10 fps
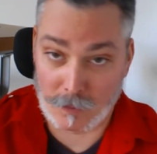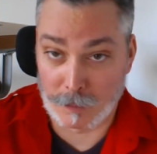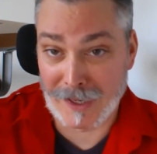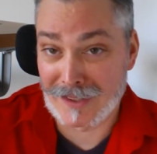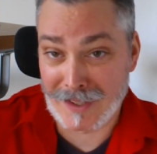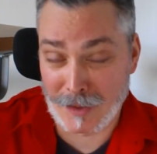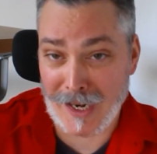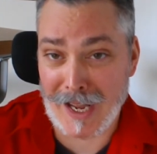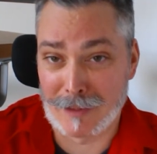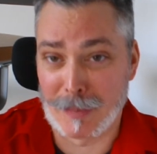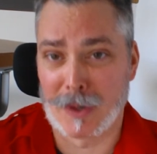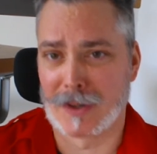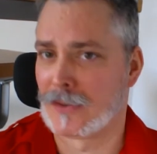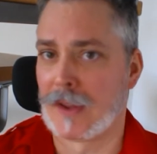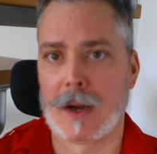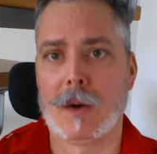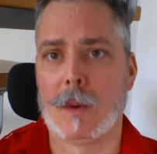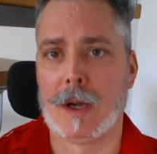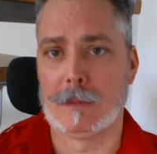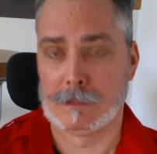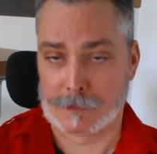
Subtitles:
basically what ad partners they all want.